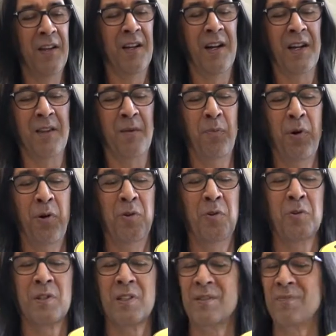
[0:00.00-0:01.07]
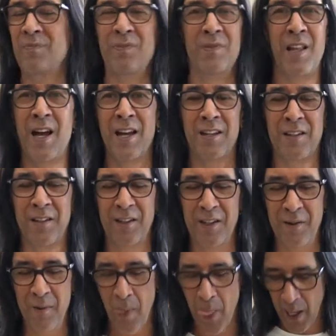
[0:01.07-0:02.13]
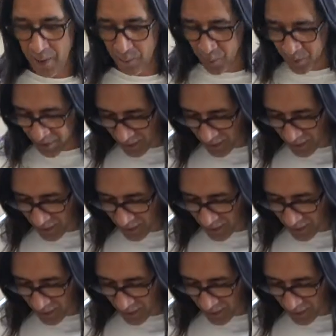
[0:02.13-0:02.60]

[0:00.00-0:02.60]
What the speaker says: on the poles. Not good. But